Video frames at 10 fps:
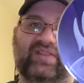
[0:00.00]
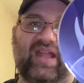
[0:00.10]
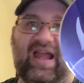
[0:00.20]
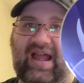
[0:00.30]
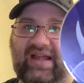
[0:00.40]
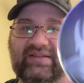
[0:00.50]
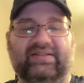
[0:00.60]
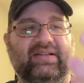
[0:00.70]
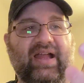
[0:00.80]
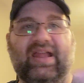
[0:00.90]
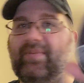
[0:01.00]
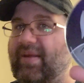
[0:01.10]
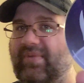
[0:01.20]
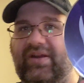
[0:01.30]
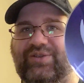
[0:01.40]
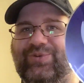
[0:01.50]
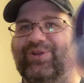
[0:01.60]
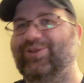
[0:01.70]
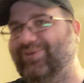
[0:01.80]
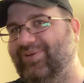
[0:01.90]
Nah, I got my money's
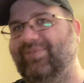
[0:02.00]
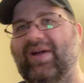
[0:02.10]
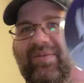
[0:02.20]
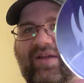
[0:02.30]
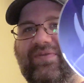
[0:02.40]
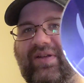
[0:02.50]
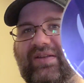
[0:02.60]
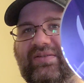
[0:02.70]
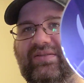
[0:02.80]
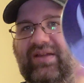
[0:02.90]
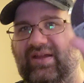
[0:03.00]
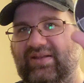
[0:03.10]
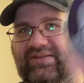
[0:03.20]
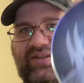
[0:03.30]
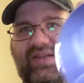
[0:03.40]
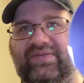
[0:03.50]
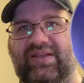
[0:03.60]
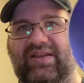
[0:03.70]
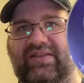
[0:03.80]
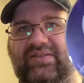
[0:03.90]
worth by my friend uh, Steve
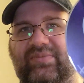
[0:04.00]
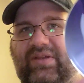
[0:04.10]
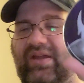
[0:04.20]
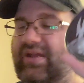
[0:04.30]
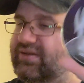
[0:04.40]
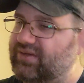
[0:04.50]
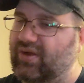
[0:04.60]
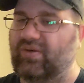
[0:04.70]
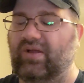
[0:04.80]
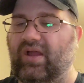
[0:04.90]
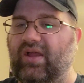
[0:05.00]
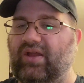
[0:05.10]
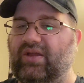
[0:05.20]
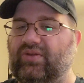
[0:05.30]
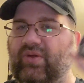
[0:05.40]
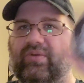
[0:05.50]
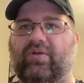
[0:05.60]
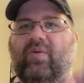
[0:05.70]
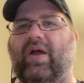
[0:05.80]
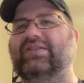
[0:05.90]
sending this to me. So, do I
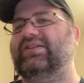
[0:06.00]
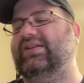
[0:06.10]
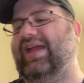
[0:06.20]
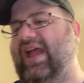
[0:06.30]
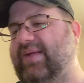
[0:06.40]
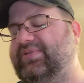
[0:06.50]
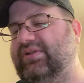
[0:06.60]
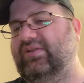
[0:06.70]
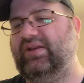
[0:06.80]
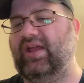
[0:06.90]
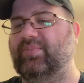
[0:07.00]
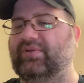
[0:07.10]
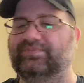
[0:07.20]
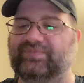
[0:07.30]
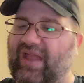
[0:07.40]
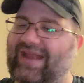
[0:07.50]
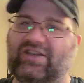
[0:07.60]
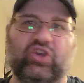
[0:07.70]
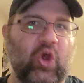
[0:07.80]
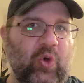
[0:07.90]
regret watching it? Absolutely not. But I
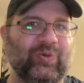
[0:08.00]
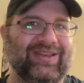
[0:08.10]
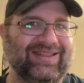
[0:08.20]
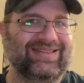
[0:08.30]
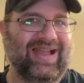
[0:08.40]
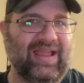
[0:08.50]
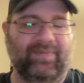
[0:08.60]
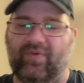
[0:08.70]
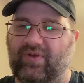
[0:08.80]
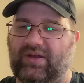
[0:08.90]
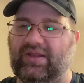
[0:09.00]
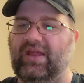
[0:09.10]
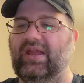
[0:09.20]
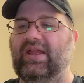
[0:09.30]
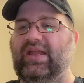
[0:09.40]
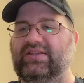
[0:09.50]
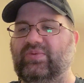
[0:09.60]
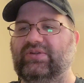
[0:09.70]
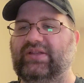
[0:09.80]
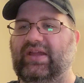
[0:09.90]
don't get the hype for it. Is
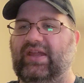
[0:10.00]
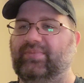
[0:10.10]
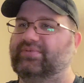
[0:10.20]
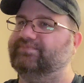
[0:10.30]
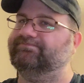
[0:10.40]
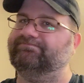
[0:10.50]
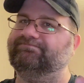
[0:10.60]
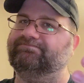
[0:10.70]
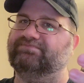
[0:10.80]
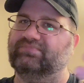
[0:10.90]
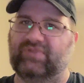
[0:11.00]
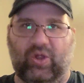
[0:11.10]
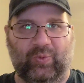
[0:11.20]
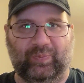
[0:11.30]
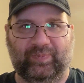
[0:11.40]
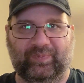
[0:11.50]
it worth the hype? No.